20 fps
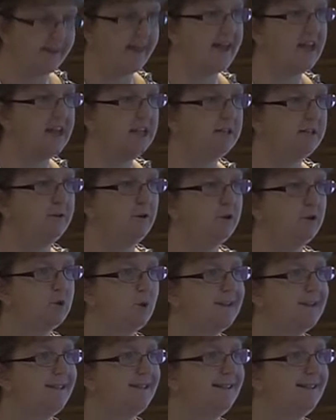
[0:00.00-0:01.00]
they interviewed
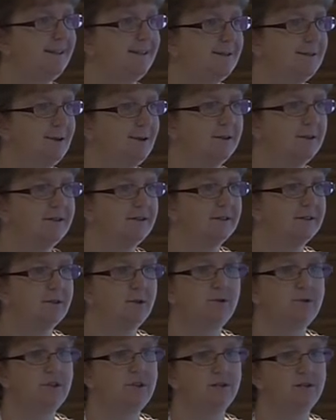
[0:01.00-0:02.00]
26 nurses who
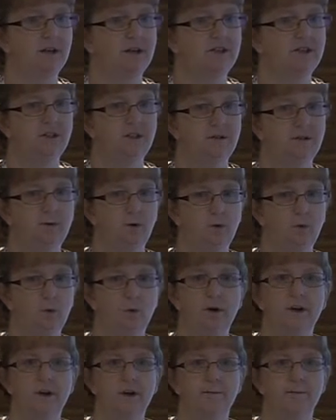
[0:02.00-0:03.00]
didn't actually all
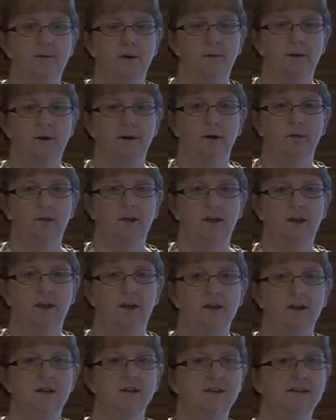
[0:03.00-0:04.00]
work in primary healthcare
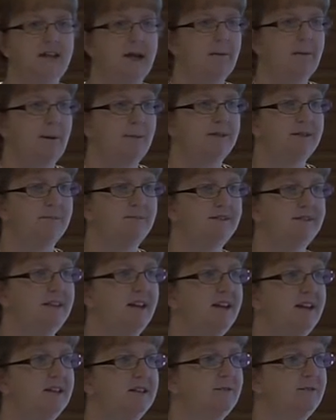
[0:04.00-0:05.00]
to come up with some
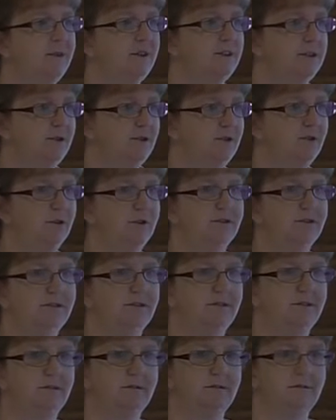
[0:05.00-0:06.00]
standards for these new
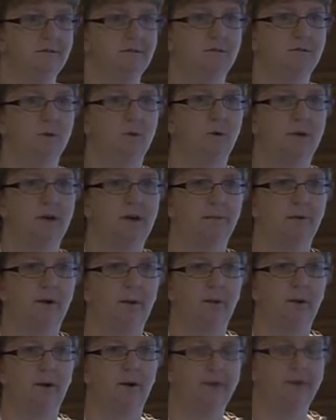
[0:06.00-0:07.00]
nurses to work in
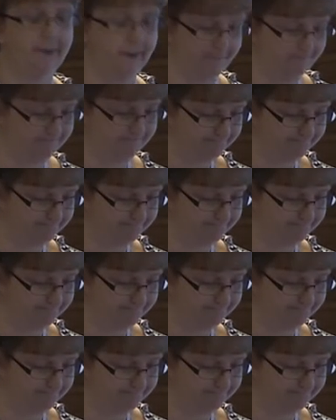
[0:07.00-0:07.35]
primary healthcare.